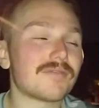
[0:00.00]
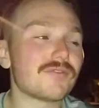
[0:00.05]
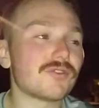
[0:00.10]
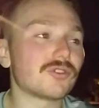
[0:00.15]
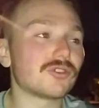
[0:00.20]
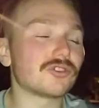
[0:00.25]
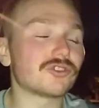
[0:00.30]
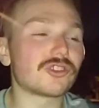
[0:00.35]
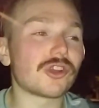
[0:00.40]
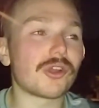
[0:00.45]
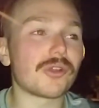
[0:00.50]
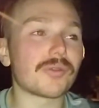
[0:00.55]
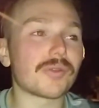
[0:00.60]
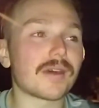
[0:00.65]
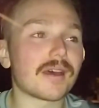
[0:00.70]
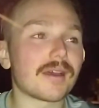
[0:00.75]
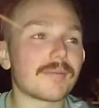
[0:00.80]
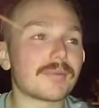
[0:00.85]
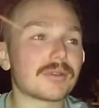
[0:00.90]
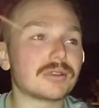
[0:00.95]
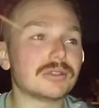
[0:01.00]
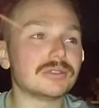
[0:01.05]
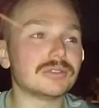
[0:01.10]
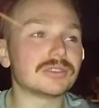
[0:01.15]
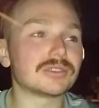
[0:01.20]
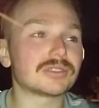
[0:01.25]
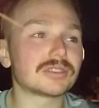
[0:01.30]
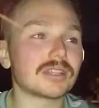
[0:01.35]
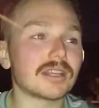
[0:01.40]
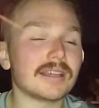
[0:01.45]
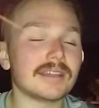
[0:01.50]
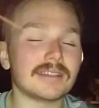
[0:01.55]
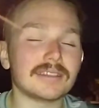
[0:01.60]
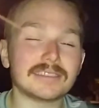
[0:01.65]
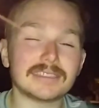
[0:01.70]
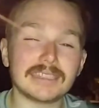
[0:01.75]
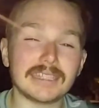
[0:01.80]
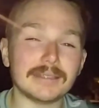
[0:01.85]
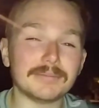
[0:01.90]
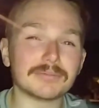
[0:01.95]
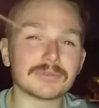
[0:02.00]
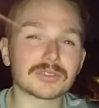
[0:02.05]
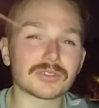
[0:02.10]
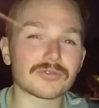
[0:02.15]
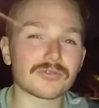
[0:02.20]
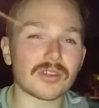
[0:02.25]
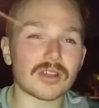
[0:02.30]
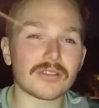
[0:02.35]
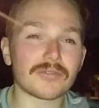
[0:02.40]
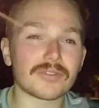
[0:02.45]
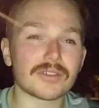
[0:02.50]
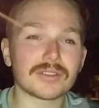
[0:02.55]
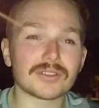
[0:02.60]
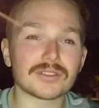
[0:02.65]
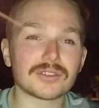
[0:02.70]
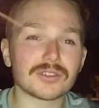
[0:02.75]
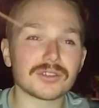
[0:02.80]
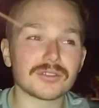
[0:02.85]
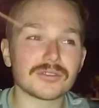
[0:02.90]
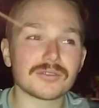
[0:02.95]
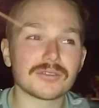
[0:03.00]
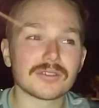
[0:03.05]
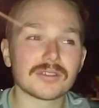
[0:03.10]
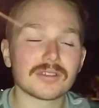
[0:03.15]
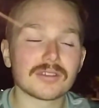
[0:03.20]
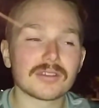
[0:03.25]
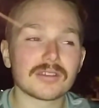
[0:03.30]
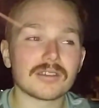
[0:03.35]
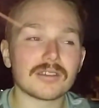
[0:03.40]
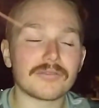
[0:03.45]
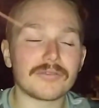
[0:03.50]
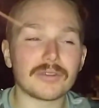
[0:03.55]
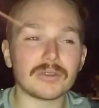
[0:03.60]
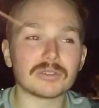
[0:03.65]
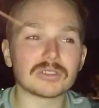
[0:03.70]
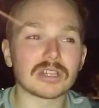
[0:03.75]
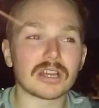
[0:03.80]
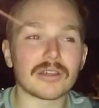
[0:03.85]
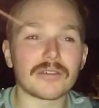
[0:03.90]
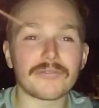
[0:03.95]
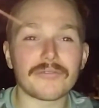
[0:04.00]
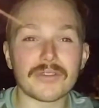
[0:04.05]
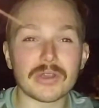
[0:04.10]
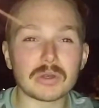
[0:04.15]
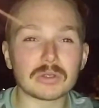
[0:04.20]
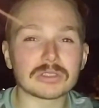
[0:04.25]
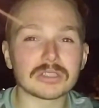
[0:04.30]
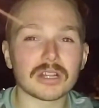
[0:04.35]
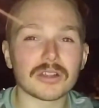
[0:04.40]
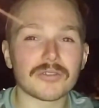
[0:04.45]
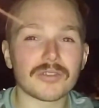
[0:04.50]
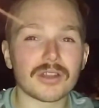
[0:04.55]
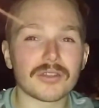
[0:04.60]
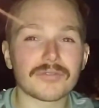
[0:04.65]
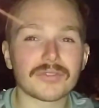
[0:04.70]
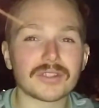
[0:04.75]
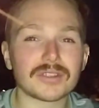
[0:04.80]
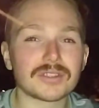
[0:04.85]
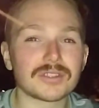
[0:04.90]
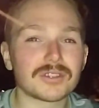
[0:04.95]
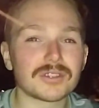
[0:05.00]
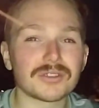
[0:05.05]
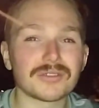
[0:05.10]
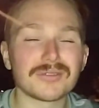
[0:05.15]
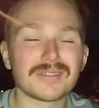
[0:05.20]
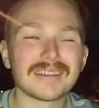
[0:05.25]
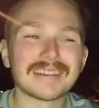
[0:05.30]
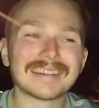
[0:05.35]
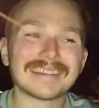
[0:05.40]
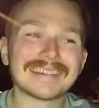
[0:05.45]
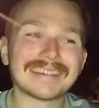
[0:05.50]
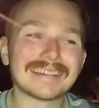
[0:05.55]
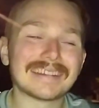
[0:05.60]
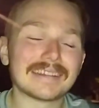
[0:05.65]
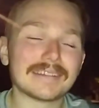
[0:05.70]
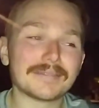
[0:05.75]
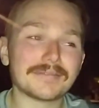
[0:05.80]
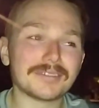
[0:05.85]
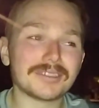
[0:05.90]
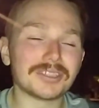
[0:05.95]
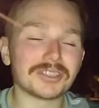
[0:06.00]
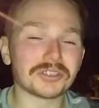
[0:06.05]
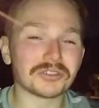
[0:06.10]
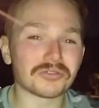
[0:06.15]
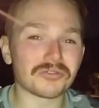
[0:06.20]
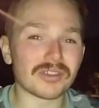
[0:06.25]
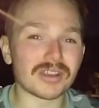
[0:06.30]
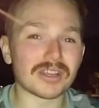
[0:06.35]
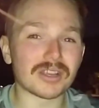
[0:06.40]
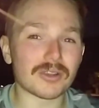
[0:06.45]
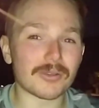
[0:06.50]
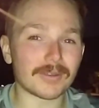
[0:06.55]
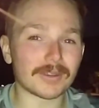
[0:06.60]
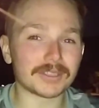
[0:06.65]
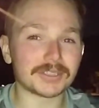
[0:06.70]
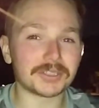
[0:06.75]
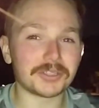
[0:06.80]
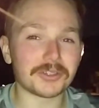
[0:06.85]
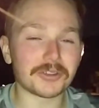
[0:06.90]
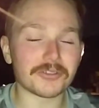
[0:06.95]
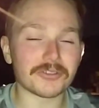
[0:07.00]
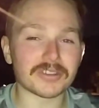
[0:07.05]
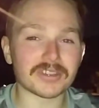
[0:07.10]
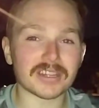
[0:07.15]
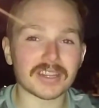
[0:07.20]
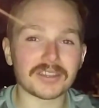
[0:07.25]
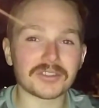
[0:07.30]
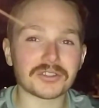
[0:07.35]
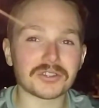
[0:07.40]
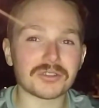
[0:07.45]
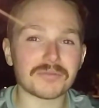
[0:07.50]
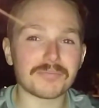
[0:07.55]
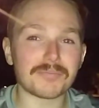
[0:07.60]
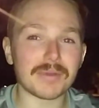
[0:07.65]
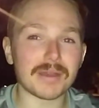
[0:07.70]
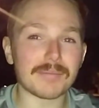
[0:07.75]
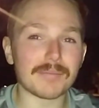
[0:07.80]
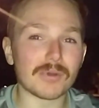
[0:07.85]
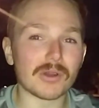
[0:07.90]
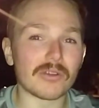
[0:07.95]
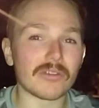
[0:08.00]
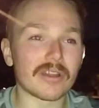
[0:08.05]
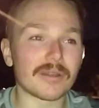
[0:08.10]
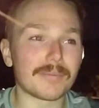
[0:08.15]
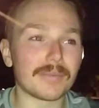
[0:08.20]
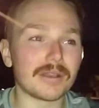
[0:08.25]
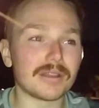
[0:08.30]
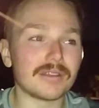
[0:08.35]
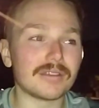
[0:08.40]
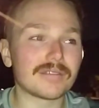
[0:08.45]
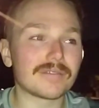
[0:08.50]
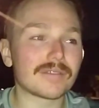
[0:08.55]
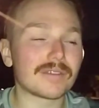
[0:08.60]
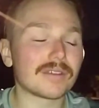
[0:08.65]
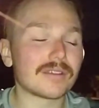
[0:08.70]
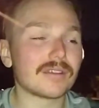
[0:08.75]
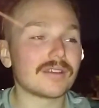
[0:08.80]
just going there because it seems the right thing to do, it feels like the right thing to do, you should really question your intention a bit more, I believe.